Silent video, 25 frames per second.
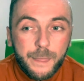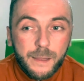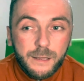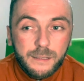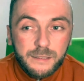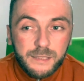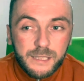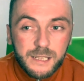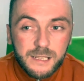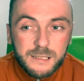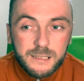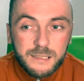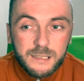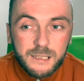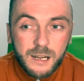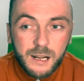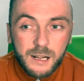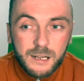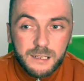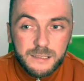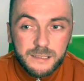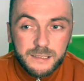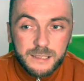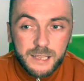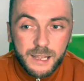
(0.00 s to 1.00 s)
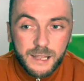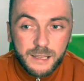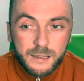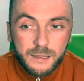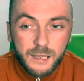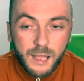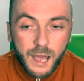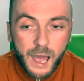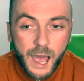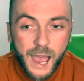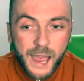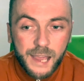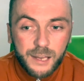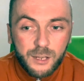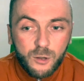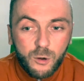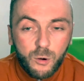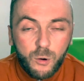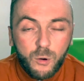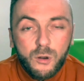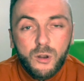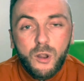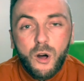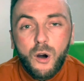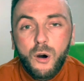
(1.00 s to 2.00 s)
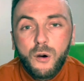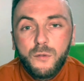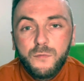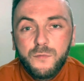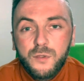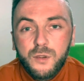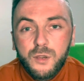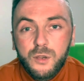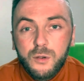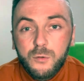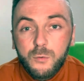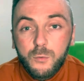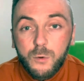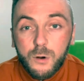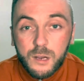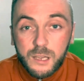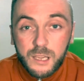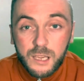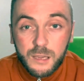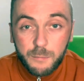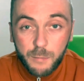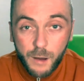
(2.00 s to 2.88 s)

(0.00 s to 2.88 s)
these girls that I know a lot of you will keep